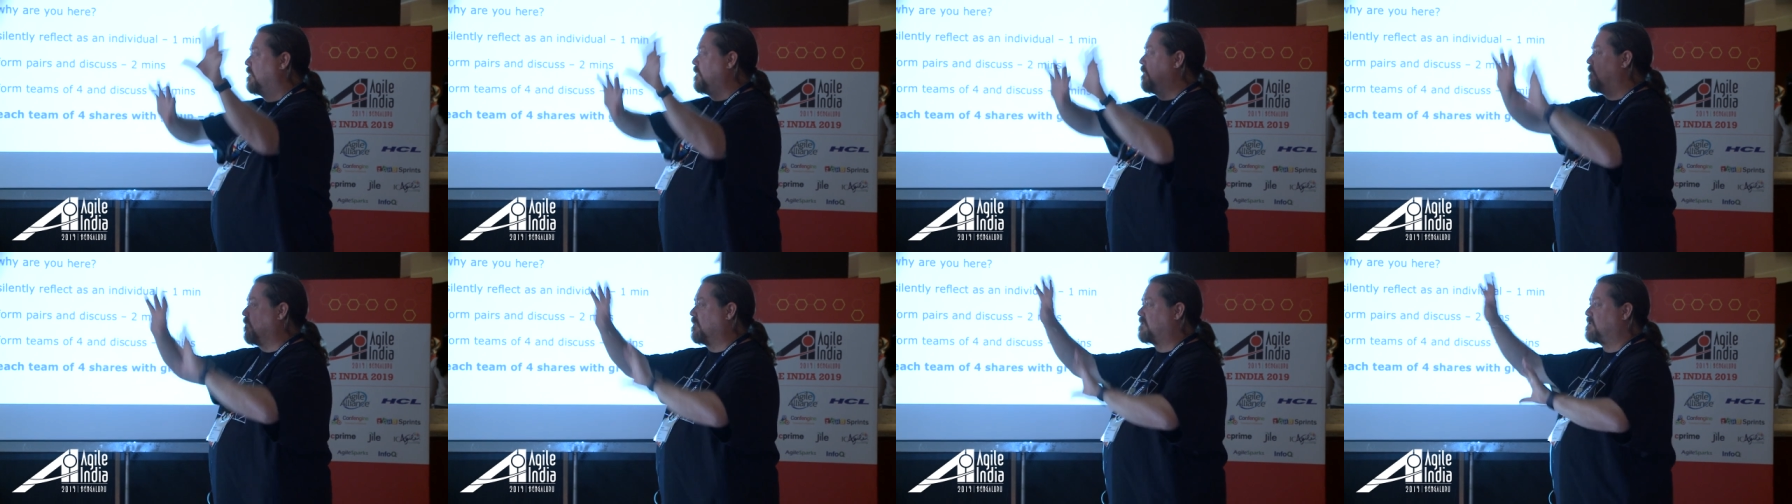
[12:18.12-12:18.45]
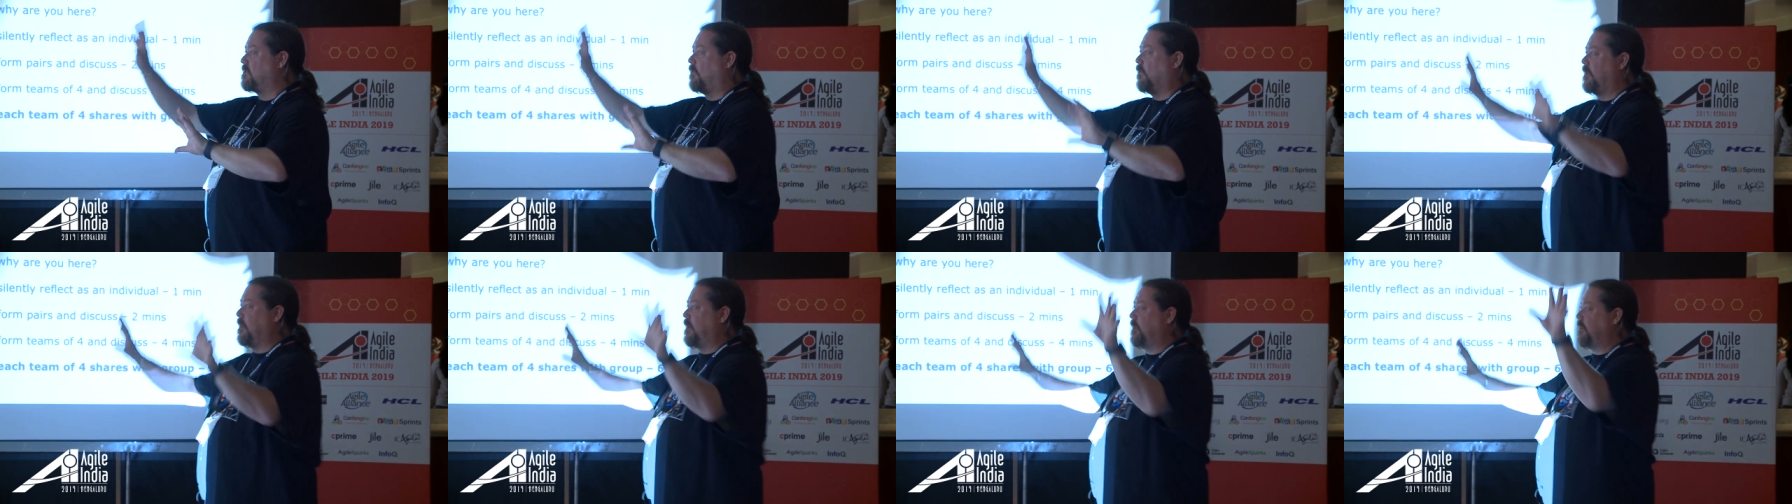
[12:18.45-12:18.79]
What's
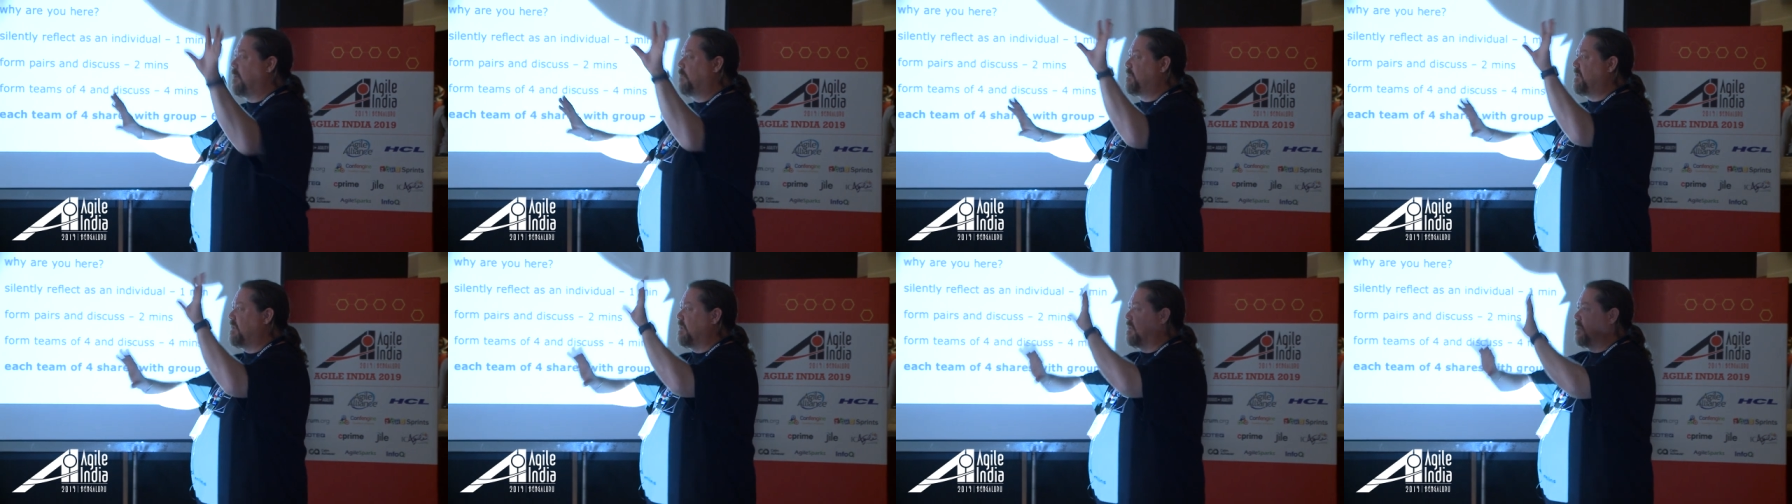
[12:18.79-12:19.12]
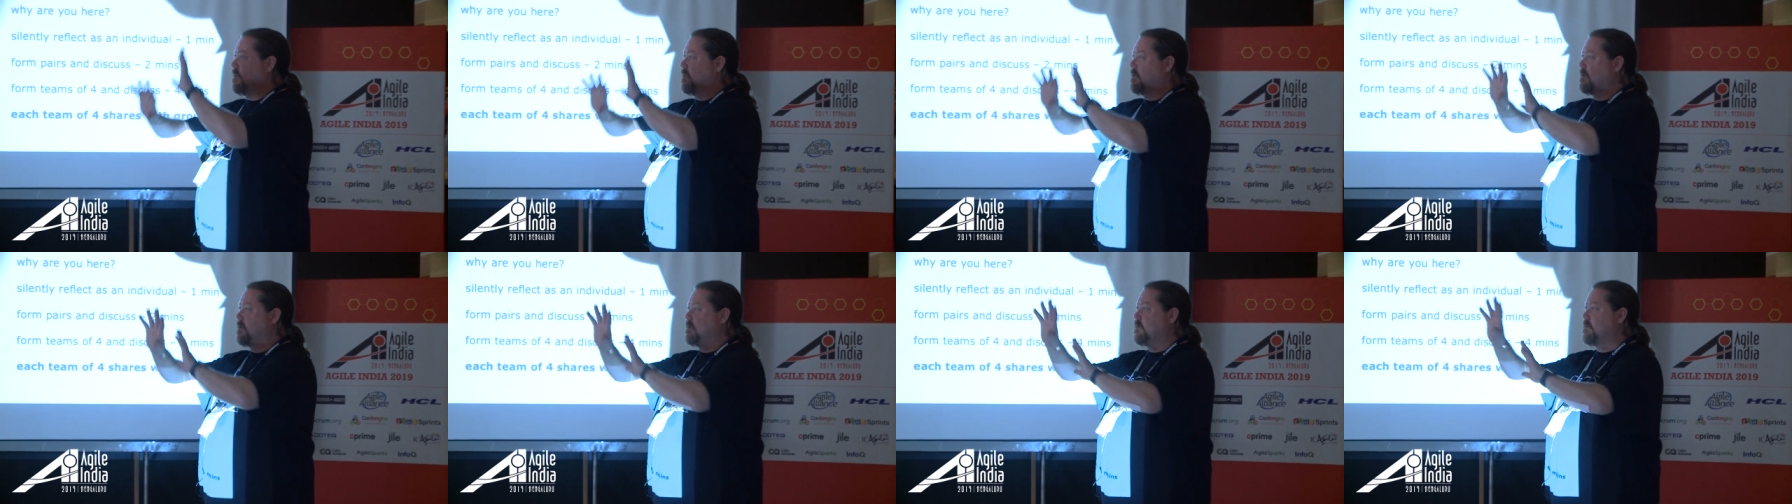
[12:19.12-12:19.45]
going on up
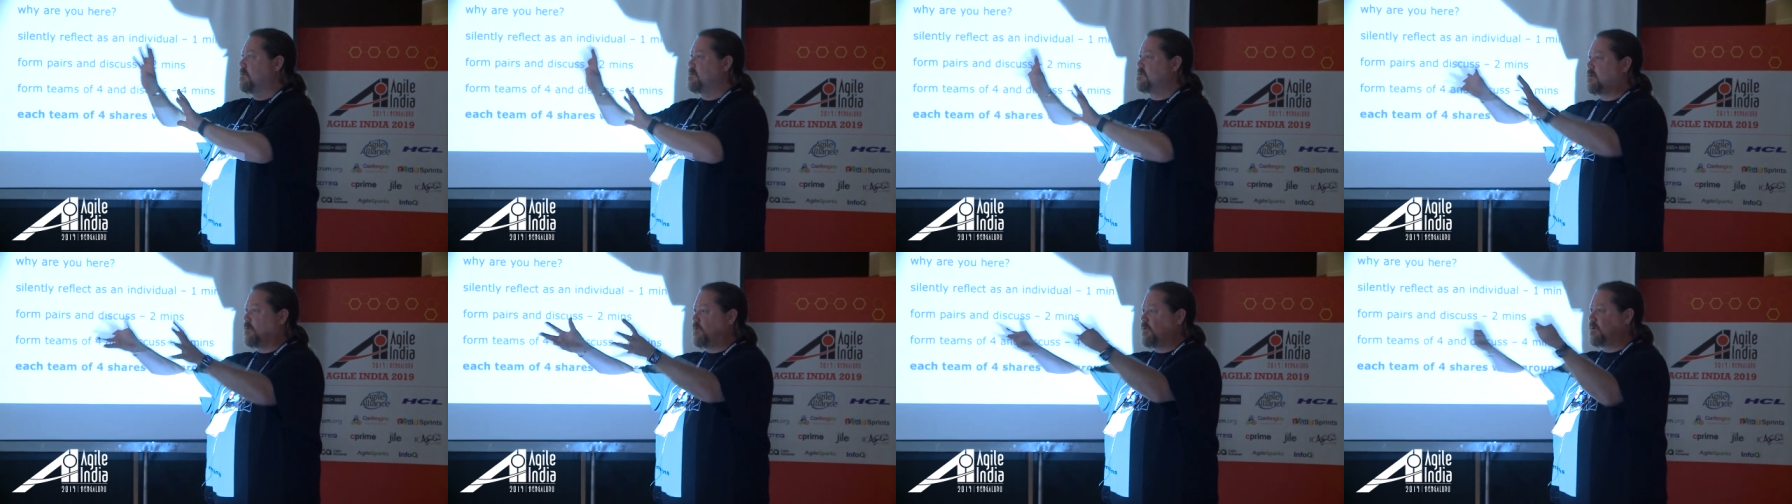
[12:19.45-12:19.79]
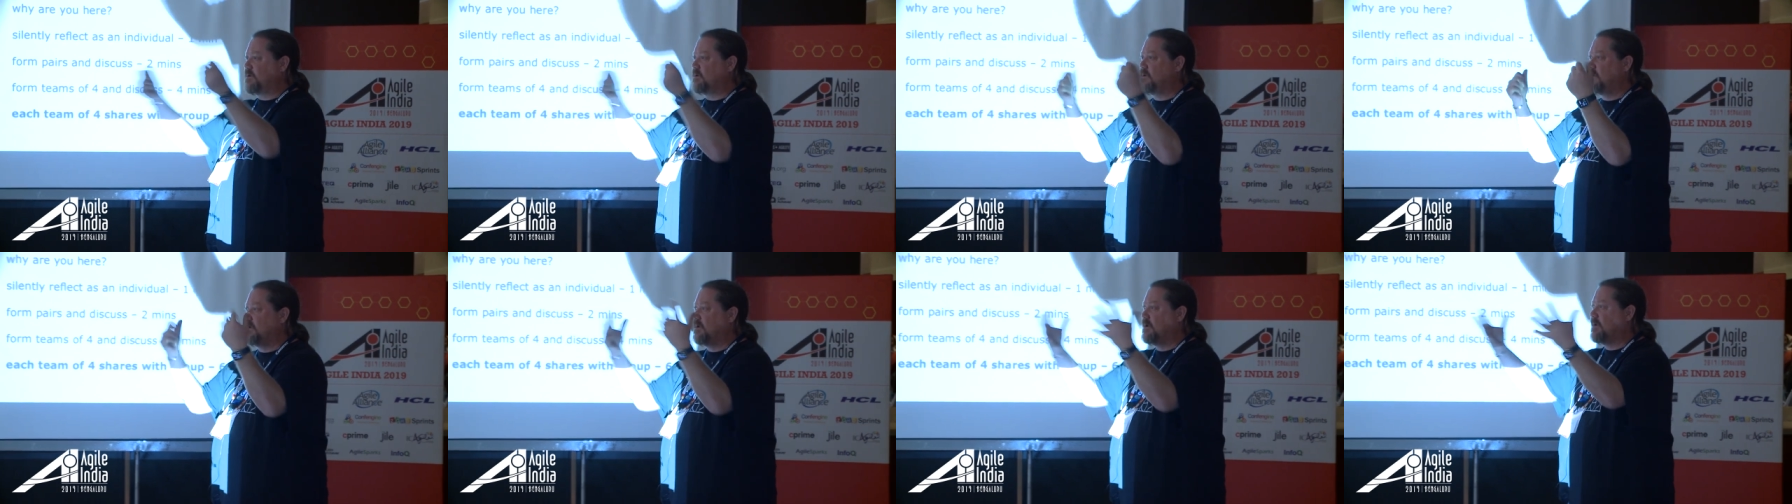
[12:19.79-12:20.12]
here?
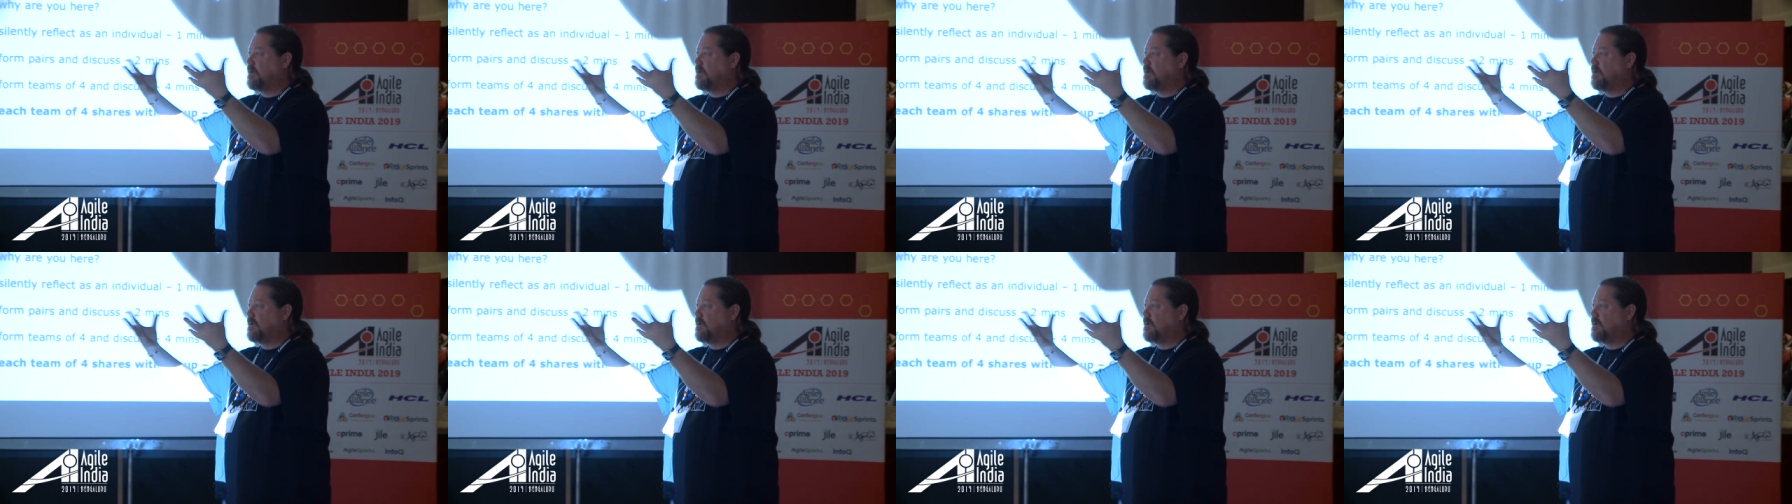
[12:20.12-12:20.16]
Someone